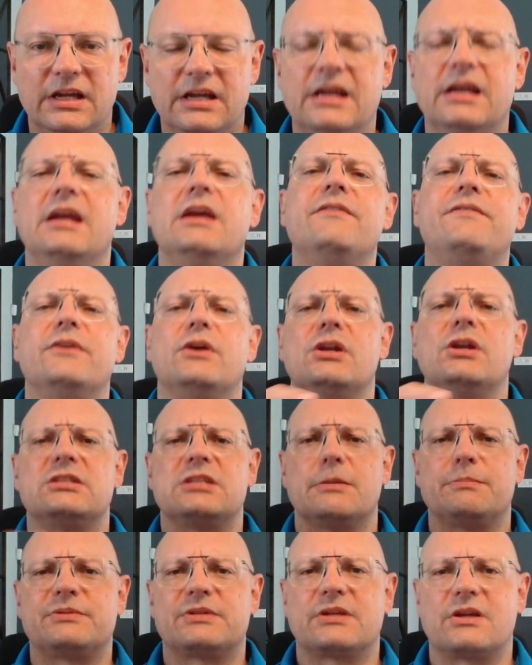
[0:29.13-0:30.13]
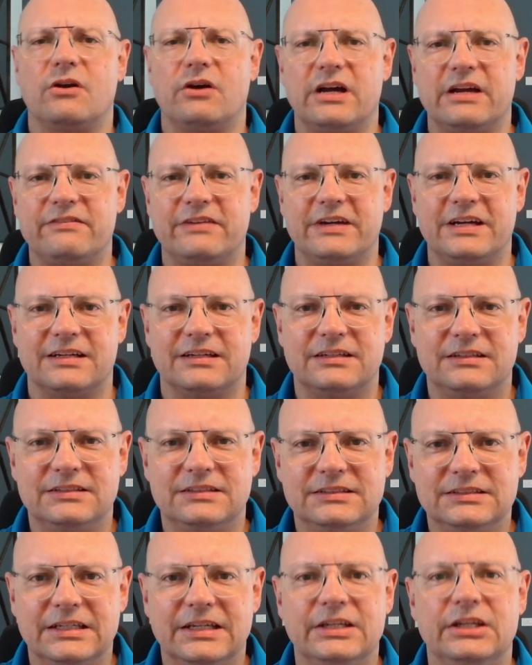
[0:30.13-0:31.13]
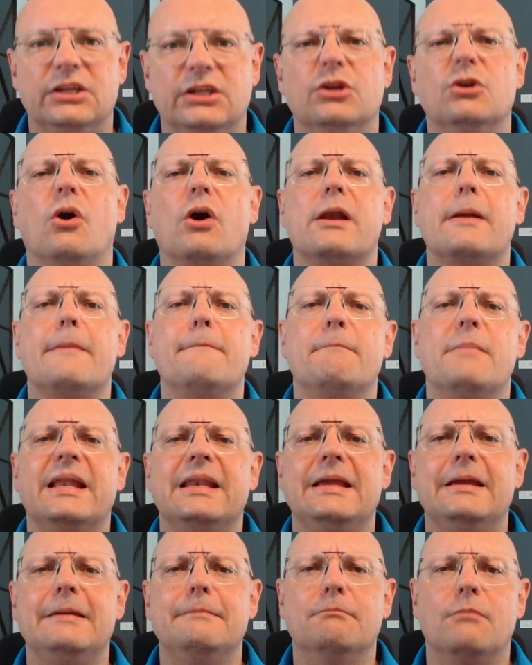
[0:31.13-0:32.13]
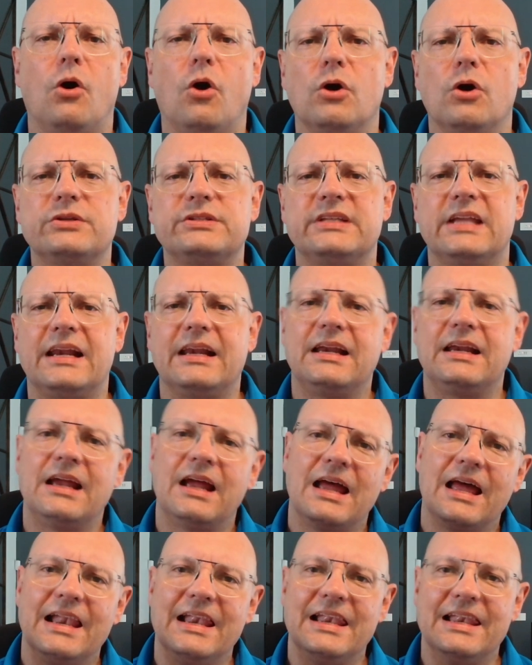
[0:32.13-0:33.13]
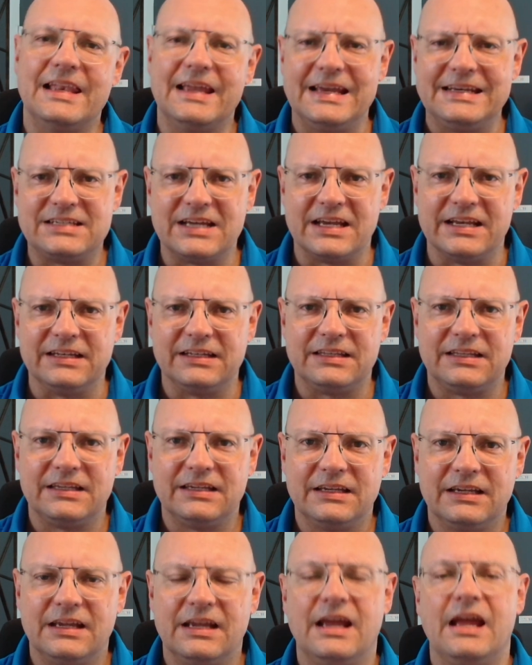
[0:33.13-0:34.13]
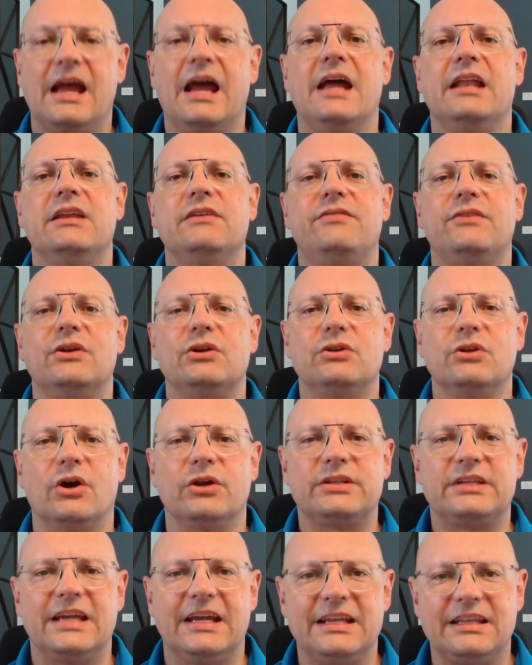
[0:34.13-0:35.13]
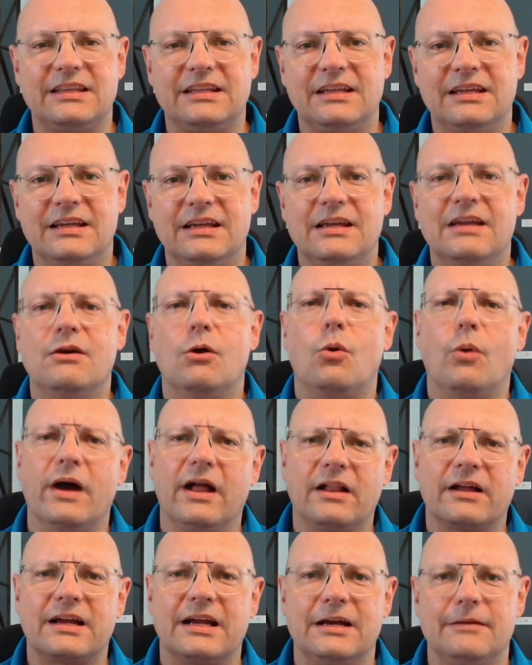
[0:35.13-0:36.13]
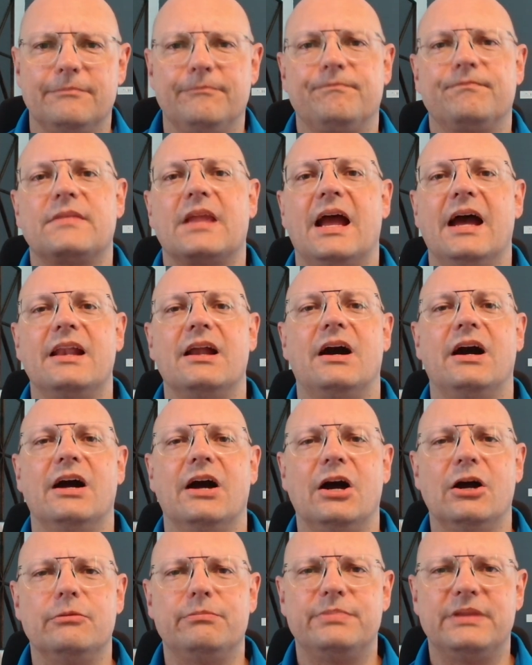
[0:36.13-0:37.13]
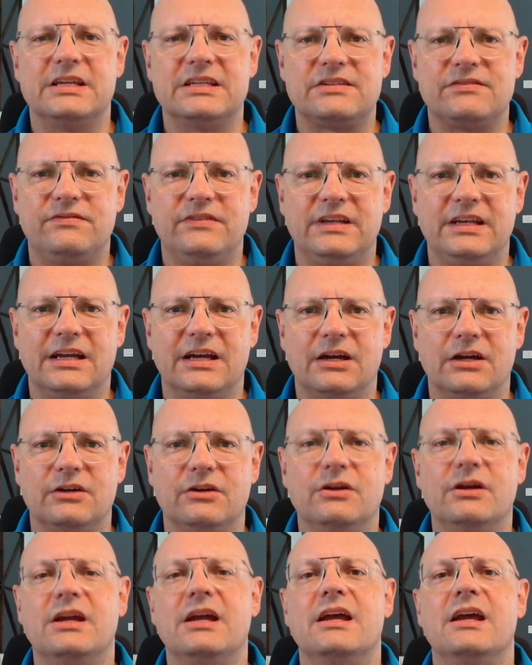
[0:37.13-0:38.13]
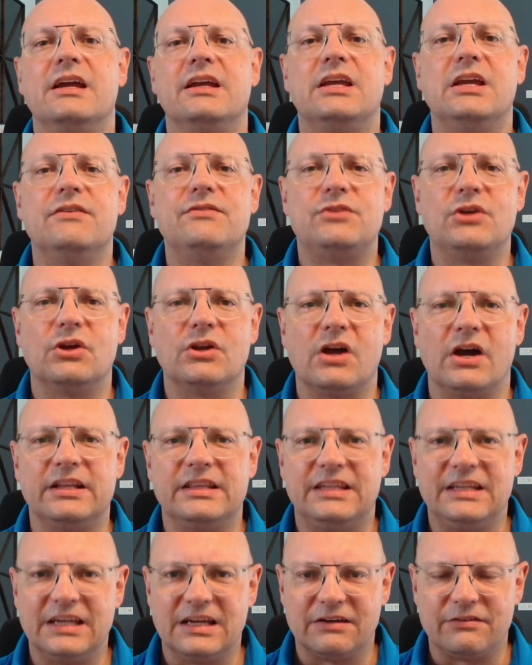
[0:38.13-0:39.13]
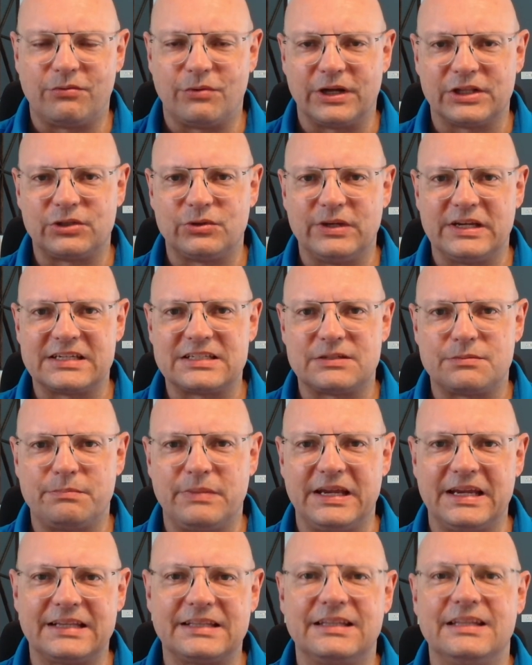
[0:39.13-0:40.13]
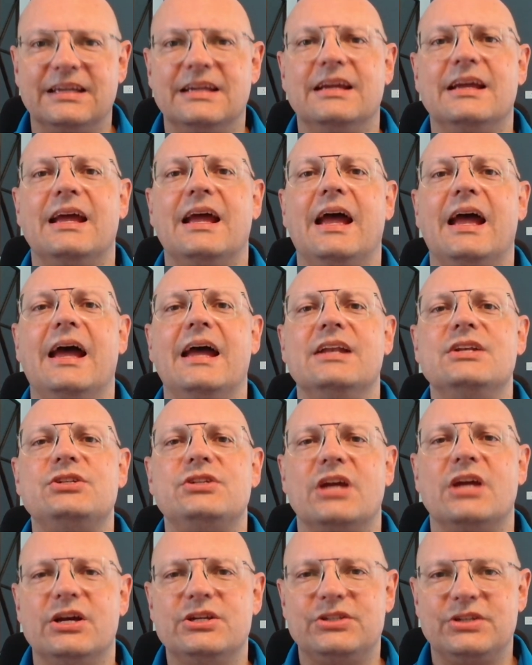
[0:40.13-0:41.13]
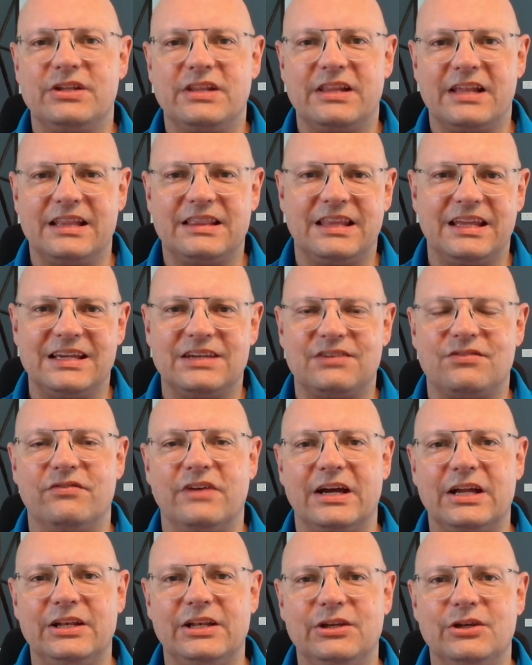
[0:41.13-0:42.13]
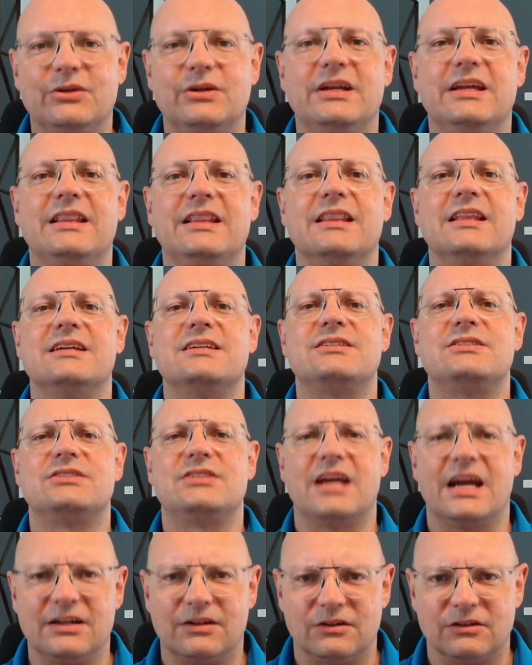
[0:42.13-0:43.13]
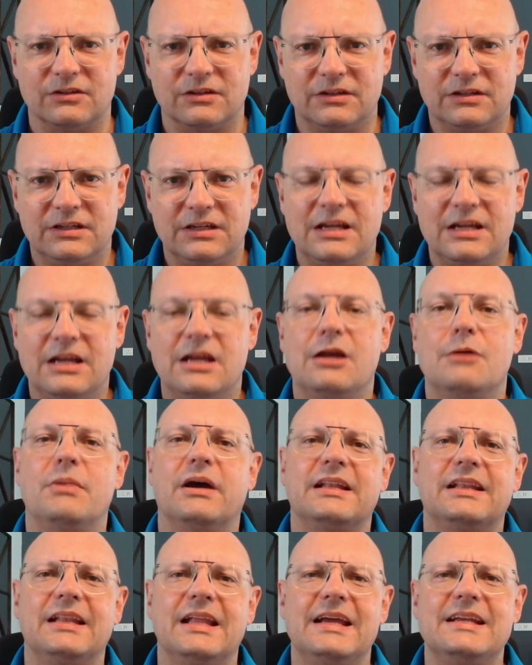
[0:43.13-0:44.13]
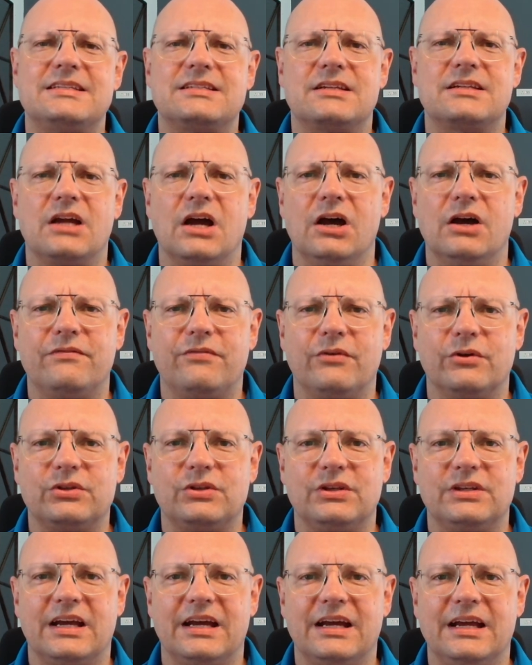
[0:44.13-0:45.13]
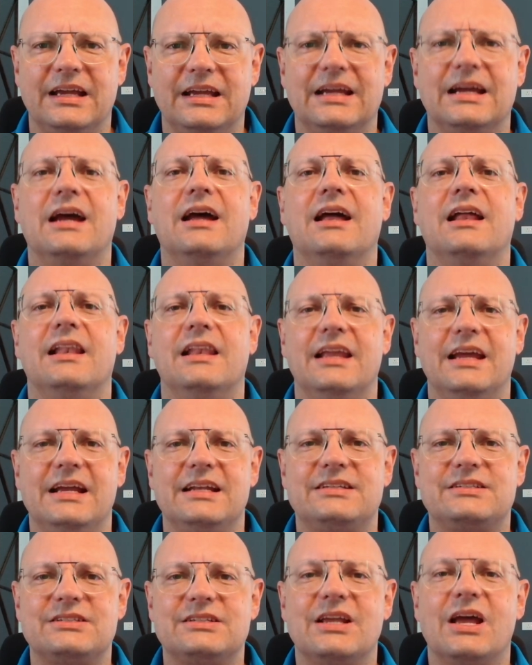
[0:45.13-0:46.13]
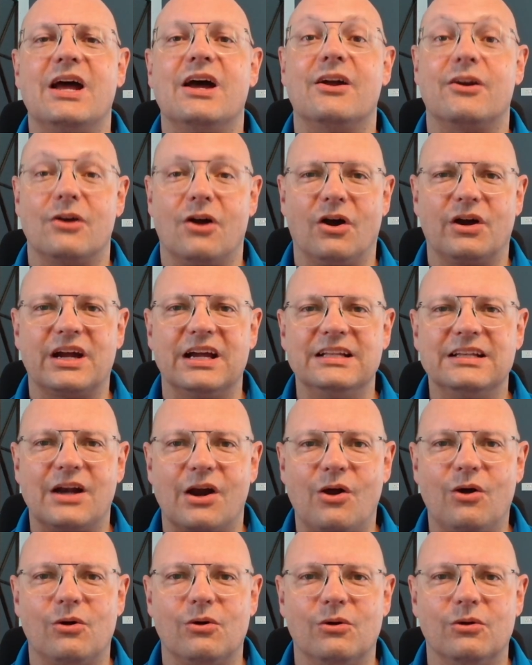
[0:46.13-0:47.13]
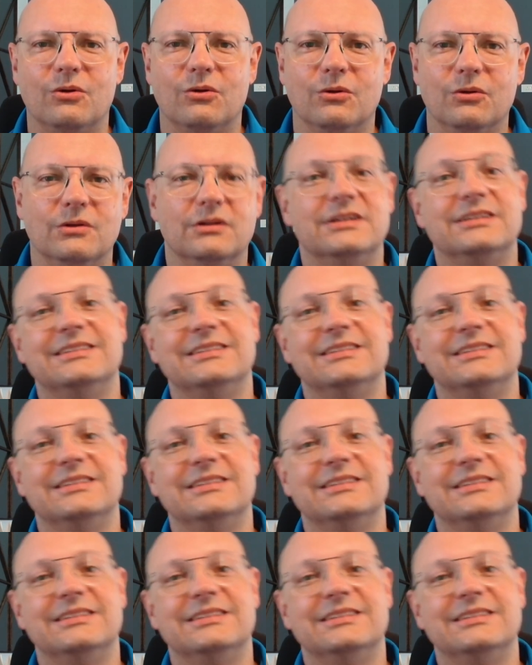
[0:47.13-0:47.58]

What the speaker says: If you're a subscriber, you are a Money Master legend. And if you're not yet, welcome. And I hope this video gives you an idea of what to expect and shows you that there's value in this channel. But let's go for today. Let's rock and roll.